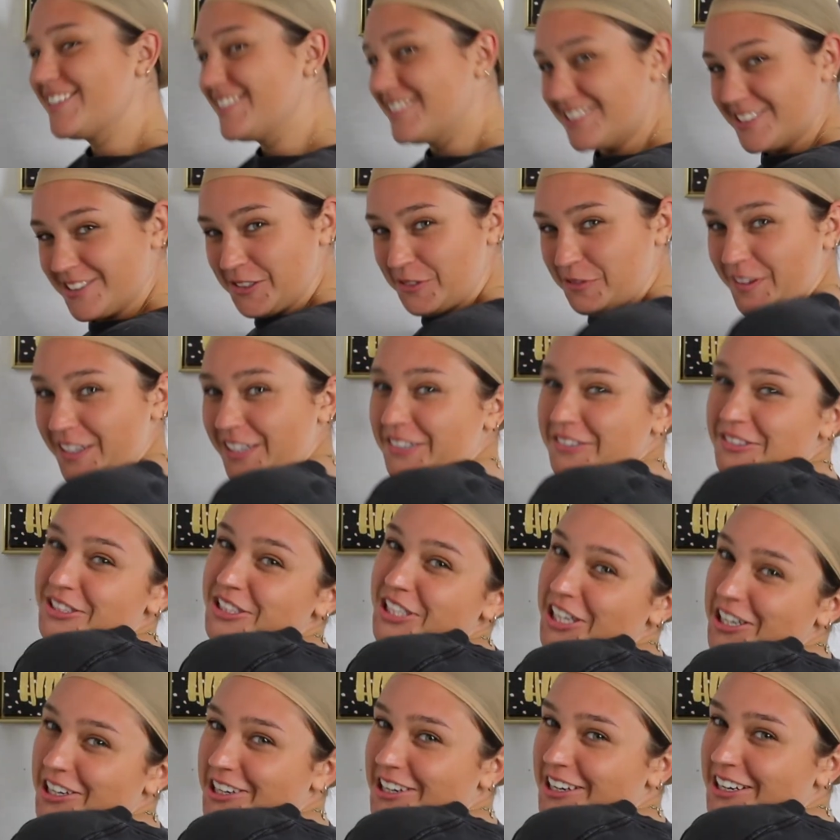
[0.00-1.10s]
Serving
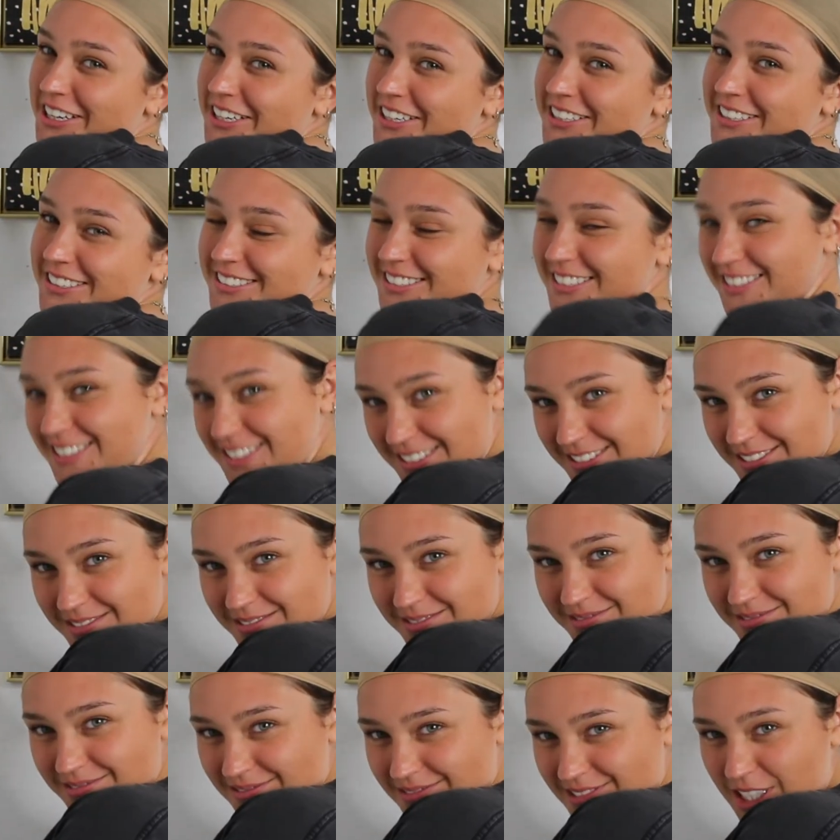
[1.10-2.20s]
looks.
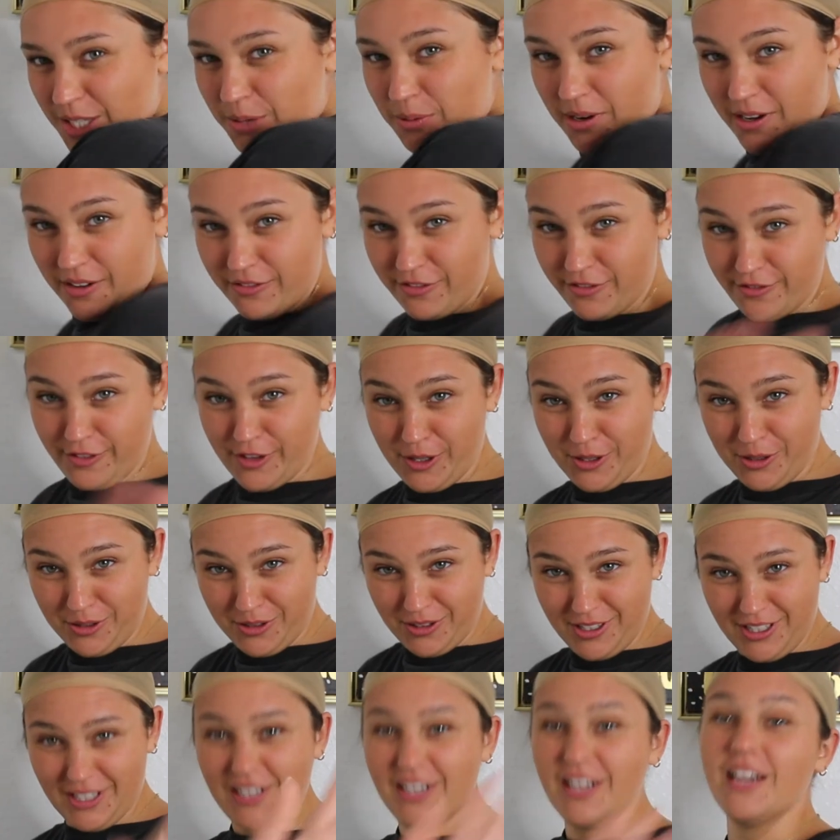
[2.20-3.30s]
You want
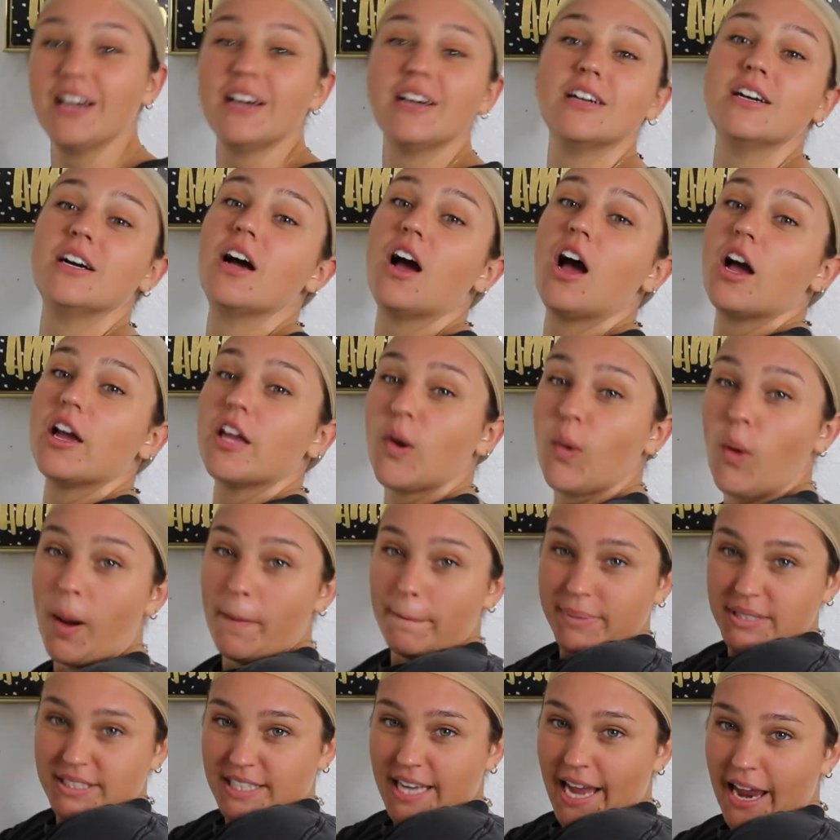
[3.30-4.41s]
food? You want
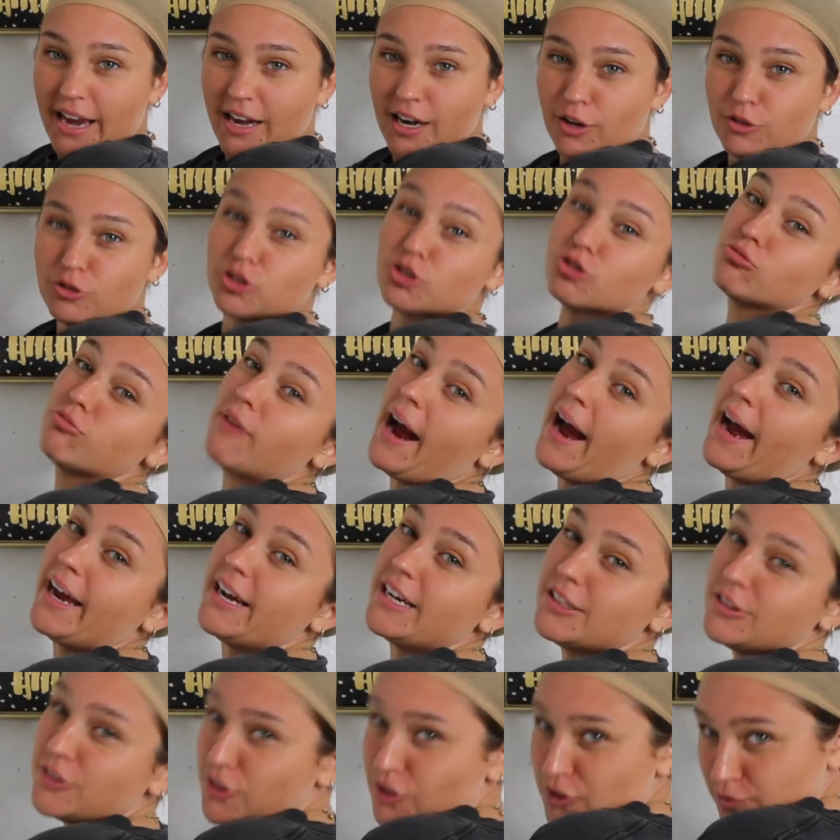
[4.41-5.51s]
potatoes or
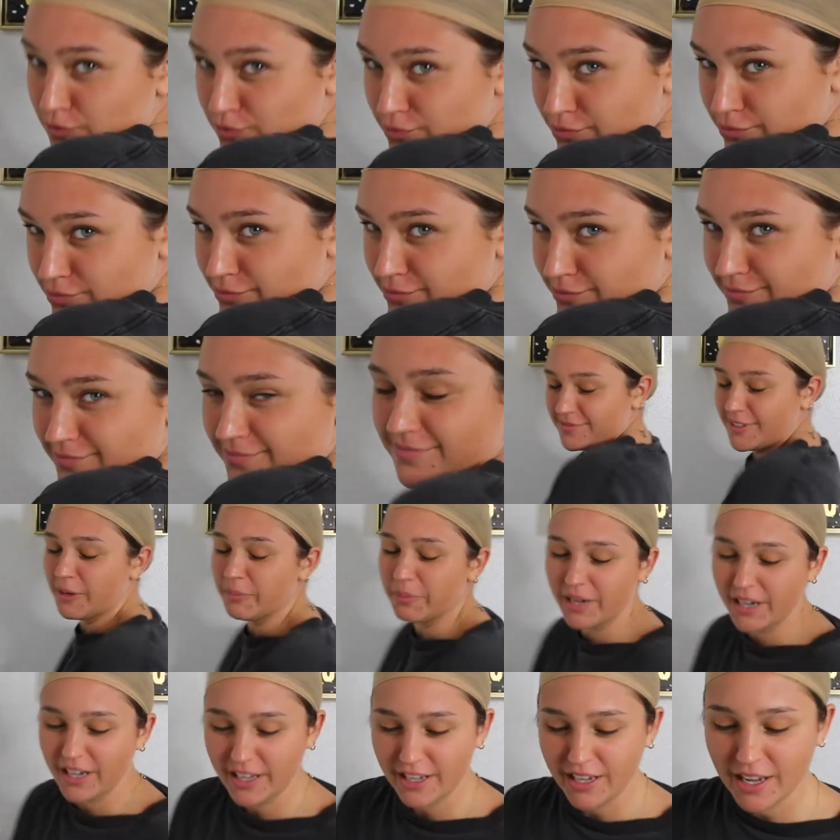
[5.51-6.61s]
rice? No, I'm
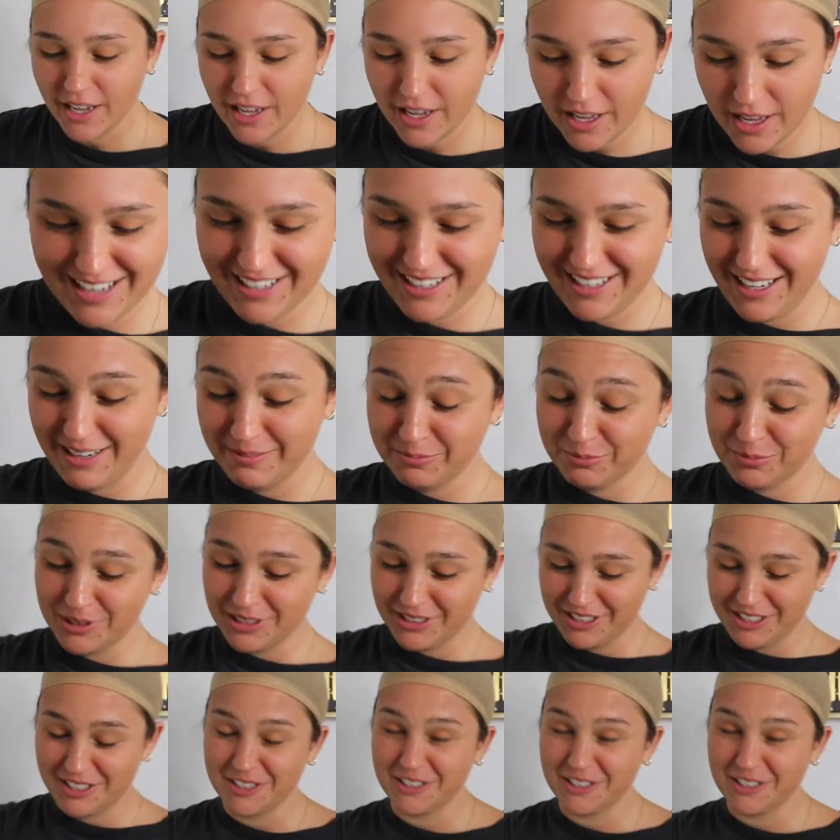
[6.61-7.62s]
kidding. I'm really